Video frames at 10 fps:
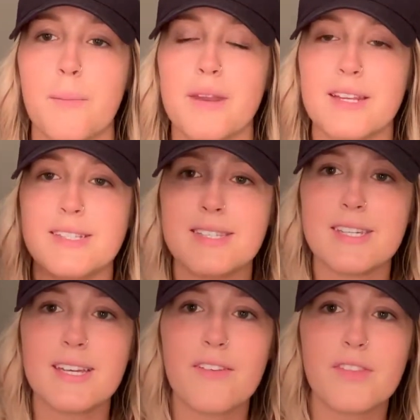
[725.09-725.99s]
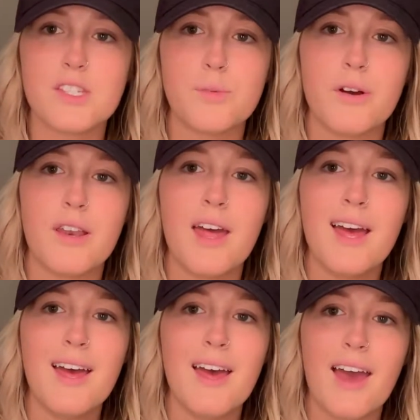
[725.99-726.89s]
But I did get this one
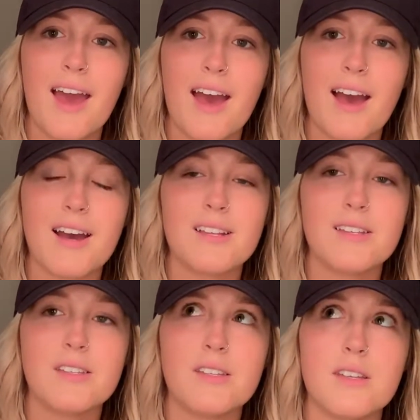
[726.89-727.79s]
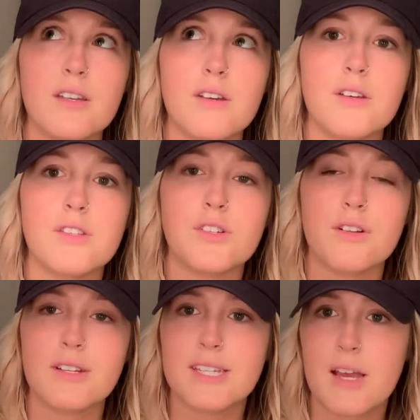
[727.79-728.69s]
at Sur
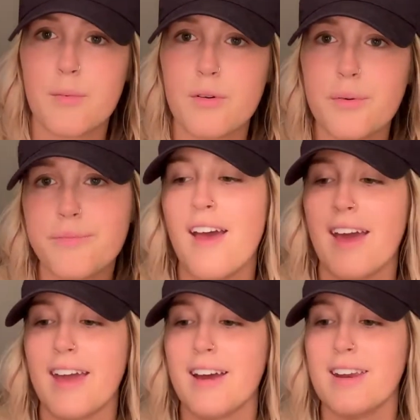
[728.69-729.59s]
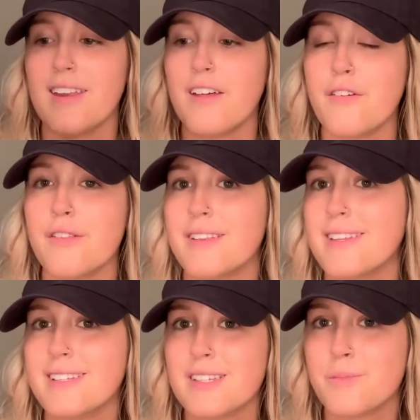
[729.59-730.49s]
La Table, and another thing
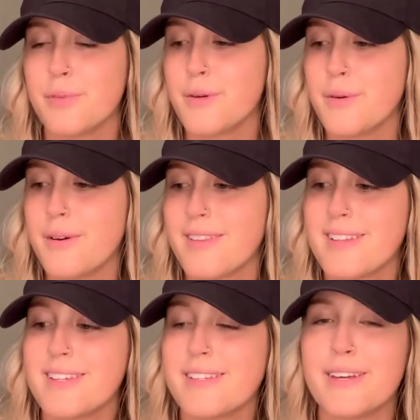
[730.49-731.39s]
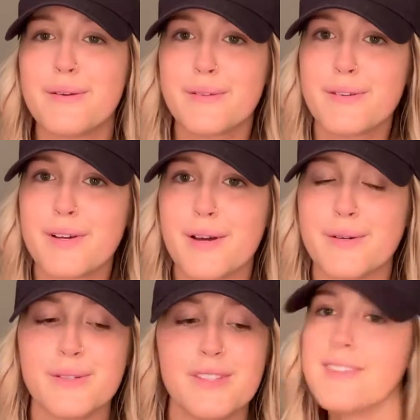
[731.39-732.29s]
that says Boo and like these cute little
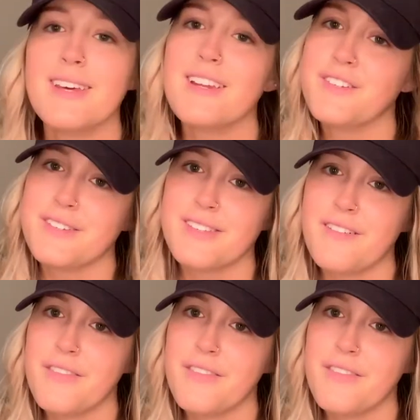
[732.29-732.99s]
ghosts, and I just love